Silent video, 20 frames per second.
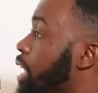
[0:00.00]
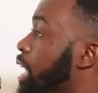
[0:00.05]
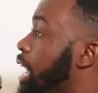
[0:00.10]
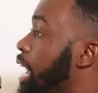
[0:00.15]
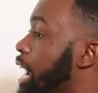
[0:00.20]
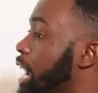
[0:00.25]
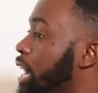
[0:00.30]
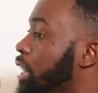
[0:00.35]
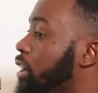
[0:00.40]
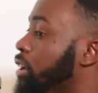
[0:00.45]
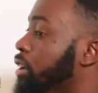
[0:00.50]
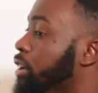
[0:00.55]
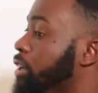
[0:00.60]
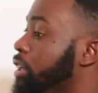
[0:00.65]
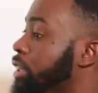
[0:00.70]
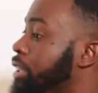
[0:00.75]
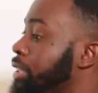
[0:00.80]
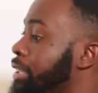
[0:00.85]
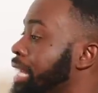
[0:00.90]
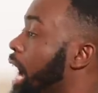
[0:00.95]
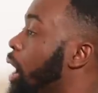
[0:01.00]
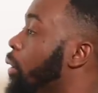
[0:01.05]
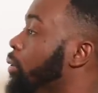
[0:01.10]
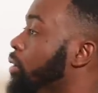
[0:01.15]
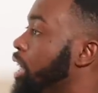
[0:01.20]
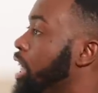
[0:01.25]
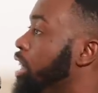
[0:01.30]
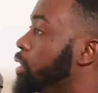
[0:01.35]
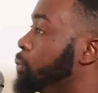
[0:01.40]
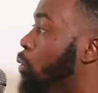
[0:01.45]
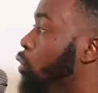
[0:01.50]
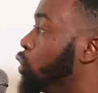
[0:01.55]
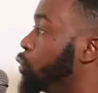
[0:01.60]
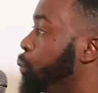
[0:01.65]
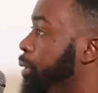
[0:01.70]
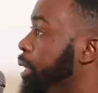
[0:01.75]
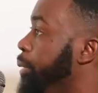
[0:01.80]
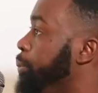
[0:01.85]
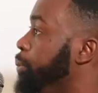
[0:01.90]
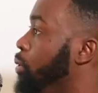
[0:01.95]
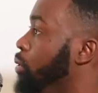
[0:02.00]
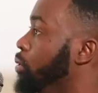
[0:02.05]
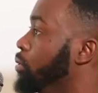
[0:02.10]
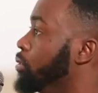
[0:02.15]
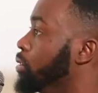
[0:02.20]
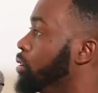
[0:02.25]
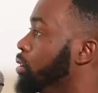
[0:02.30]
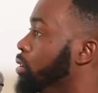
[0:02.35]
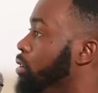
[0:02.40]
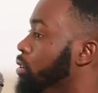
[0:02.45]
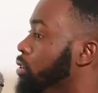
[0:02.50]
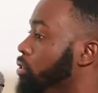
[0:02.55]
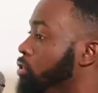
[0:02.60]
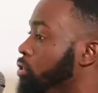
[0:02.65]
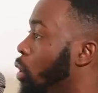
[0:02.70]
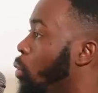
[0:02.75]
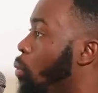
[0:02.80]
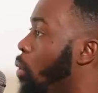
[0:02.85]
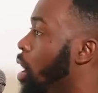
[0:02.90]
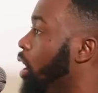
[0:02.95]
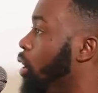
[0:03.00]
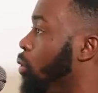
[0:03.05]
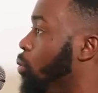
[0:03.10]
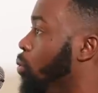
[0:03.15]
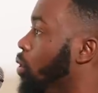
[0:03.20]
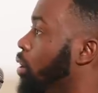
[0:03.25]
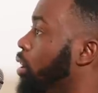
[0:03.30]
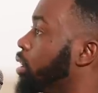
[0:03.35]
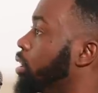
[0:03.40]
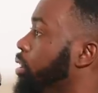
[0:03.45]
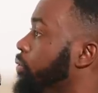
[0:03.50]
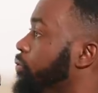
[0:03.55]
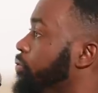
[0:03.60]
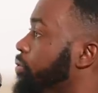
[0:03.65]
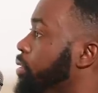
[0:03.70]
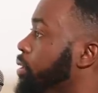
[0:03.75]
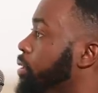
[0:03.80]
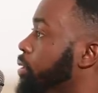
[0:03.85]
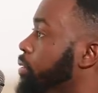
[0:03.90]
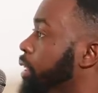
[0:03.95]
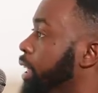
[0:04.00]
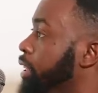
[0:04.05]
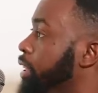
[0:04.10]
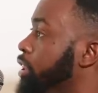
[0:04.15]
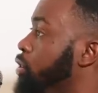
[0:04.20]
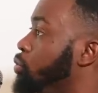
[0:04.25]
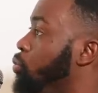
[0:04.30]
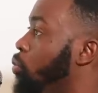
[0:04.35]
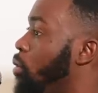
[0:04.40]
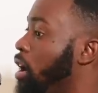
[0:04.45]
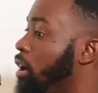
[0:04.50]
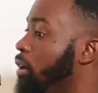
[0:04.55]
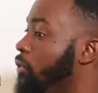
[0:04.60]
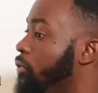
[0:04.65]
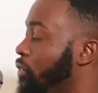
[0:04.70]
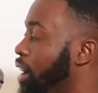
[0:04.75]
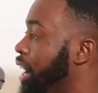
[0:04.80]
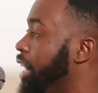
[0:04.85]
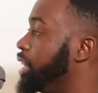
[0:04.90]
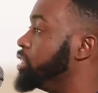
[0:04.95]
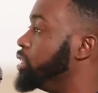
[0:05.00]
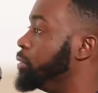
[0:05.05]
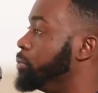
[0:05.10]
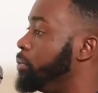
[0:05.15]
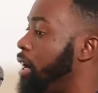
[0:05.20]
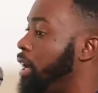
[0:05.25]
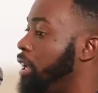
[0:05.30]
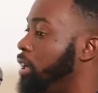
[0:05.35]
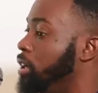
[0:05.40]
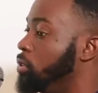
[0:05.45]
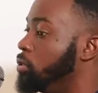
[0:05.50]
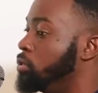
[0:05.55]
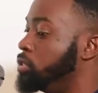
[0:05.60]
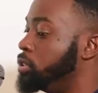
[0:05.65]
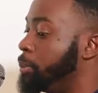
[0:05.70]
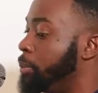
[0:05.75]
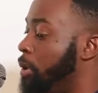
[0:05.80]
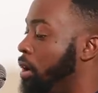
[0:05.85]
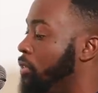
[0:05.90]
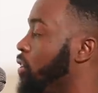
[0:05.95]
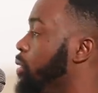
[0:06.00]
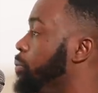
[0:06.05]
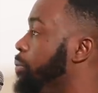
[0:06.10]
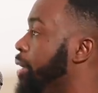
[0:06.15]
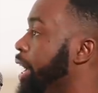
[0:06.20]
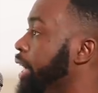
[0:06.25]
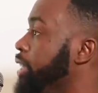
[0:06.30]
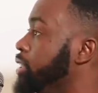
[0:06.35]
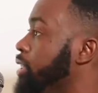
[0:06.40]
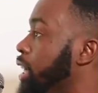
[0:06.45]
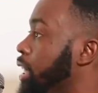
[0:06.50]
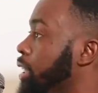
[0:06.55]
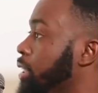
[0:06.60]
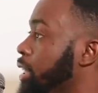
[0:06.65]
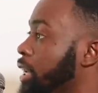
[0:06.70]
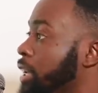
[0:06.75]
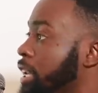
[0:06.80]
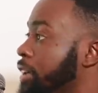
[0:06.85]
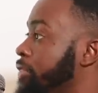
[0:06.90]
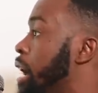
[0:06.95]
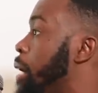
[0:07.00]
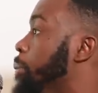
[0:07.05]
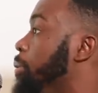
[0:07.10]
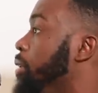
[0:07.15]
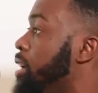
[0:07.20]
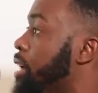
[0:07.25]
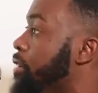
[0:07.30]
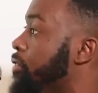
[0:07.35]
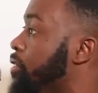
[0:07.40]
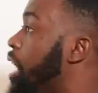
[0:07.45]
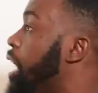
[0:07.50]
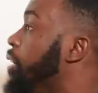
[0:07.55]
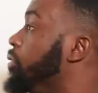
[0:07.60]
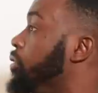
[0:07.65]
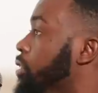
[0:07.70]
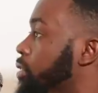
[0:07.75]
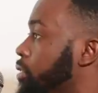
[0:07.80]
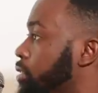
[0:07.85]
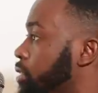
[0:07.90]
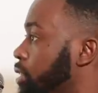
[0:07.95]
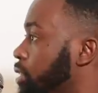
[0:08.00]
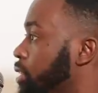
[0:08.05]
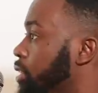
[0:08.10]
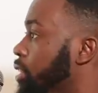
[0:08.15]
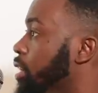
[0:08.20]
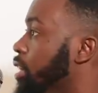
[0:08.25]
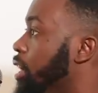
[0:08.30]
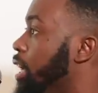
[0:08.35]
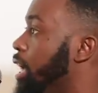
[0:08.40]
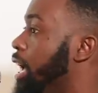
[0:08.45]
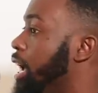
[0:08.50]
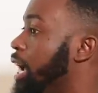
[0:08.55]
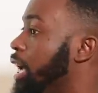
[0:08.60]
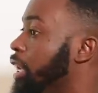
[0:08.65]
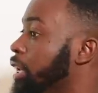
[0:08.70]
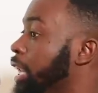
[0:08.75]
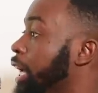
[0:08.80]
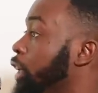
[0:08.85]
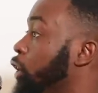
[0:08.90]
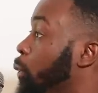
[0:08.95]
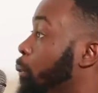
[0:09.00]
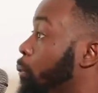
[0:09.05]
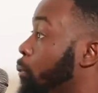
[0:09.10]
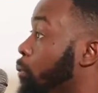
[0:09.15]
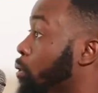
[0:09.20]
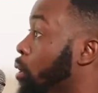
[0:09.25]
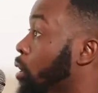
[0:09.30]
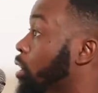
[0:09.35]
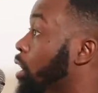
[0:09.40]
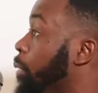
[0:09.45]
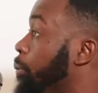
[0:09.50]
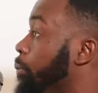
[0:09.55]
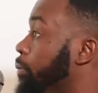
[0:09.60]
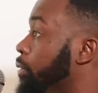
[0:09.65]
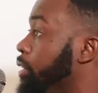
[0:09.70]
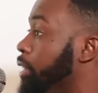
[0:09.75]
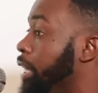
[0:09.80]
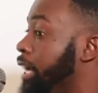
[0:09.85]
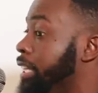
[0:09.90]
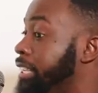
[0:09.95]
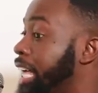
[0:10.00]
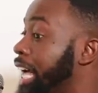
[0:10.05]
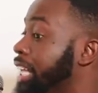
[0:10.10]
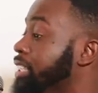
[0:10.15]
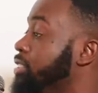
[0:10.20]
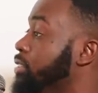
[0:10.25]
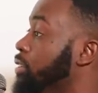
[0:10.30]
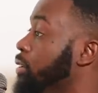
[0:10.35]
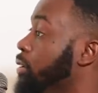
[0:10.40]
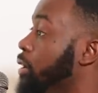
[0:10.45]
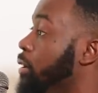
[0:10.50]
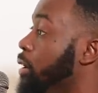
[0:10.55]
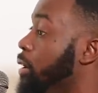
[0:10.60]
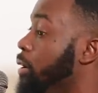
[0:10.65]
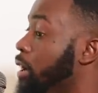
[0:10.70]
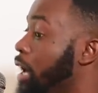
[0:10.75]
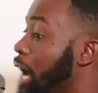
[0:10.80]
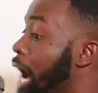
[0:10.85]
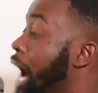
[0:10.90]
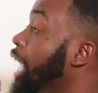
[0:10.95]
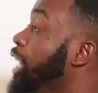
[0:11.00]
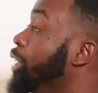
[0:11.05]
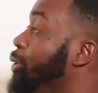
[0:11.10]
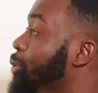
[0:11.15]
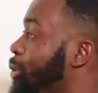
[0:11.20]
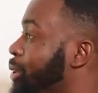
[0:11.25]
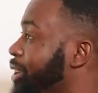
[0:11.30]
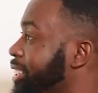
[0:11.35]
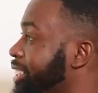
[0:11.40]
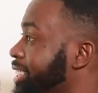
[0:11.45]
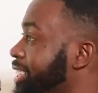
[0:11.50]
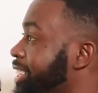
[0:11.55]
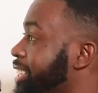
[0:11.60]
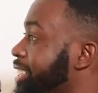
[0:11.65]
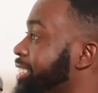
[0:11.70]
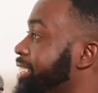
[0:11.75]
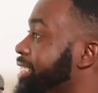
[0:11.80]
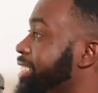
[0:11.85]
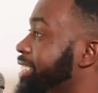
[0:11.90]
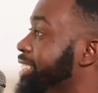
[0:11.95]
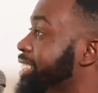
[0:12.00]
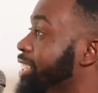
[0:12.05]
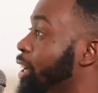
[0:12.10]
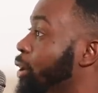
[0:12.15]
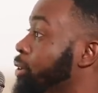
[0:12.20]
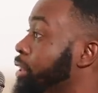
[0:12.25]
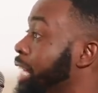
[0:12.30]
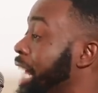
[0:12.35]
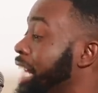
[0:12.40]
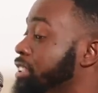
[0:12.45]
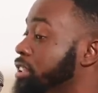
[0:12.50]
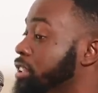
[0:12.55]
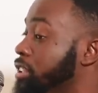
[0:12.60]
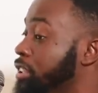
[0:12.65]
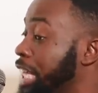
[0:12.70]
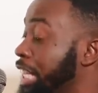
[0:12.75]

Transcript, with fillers: And nowadays most people don't want to work. Yeah. They just want to find somebody who's the perfect match and then live happily ever after. Yeah. And like you brought up, like that's Hollywood. You know, that's right.